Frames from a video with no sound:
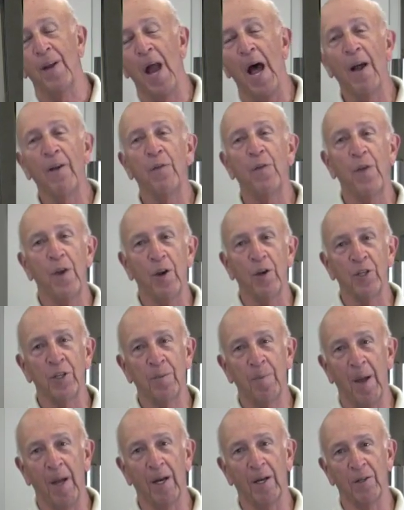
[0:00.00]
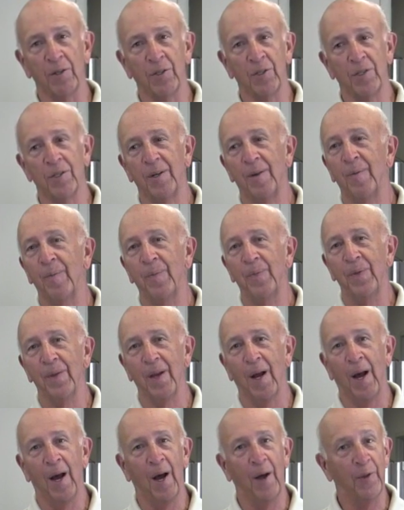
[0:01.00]
non-ferrous metals,
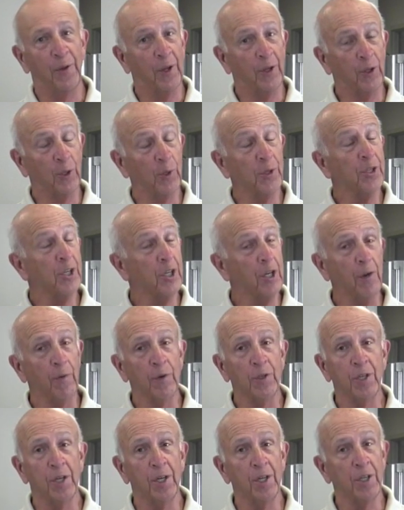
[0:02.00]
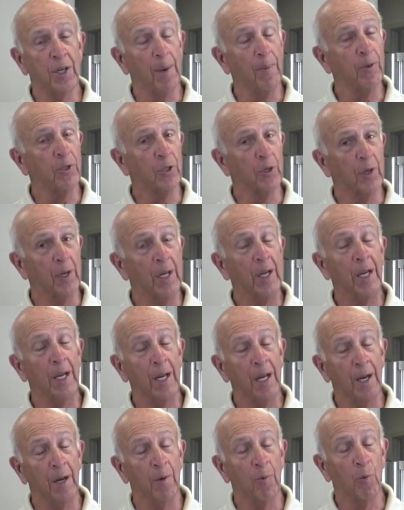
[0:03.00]
uh, that there is a difference in the temperature, and
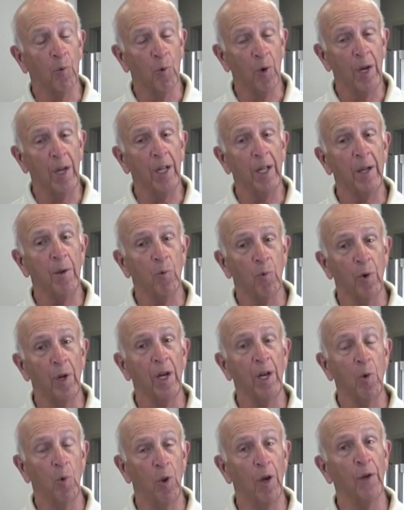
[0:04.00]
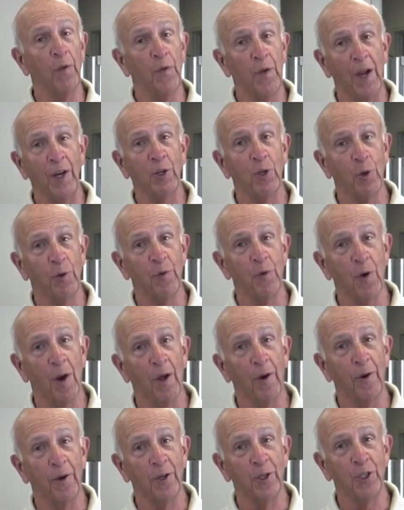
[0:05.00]
it, and it really, really will affect you if
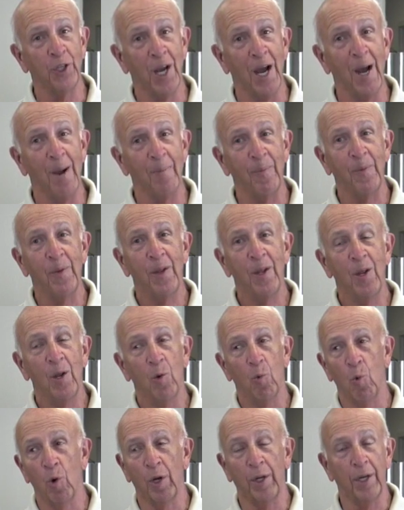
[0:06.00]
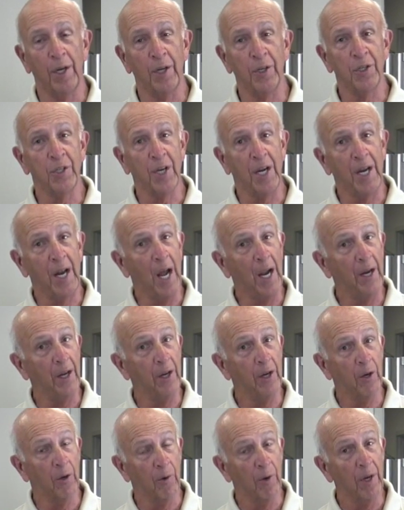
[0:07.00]
you're out in the shop working in, say,
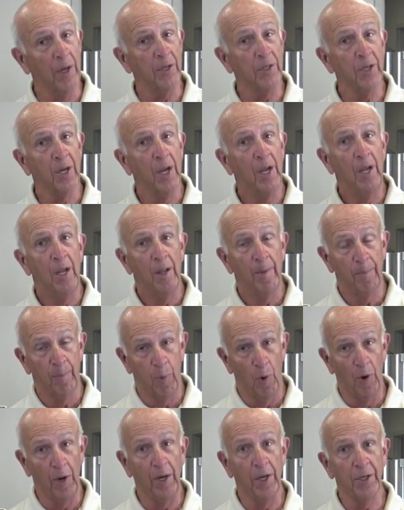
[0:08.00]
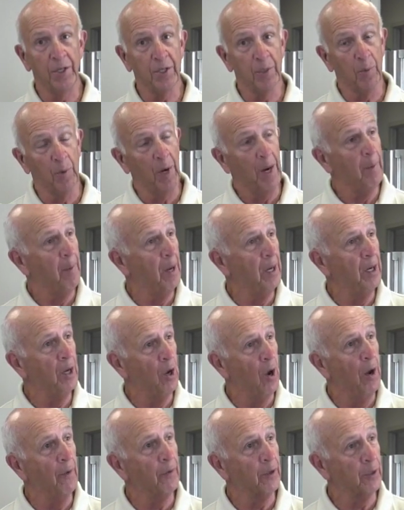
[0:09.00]
90 degrees. Point is what I made
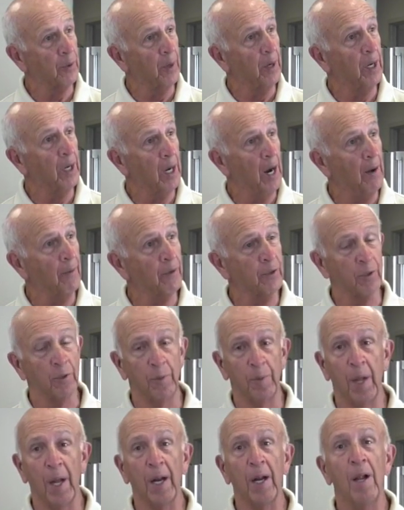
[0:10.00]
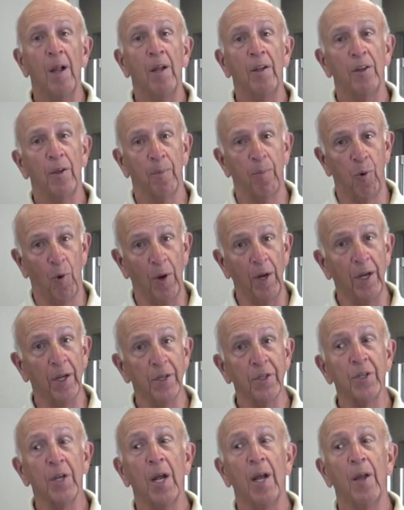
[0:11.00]
in the office, right in the conference room, that the point
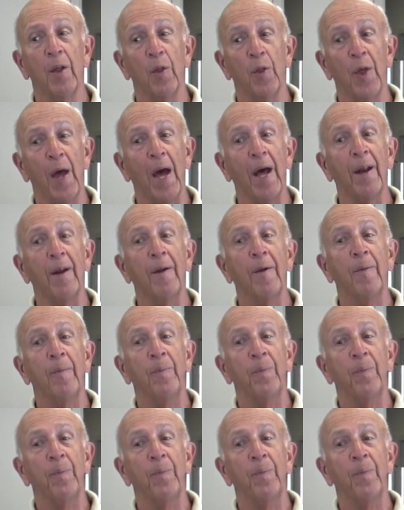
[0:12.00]
is that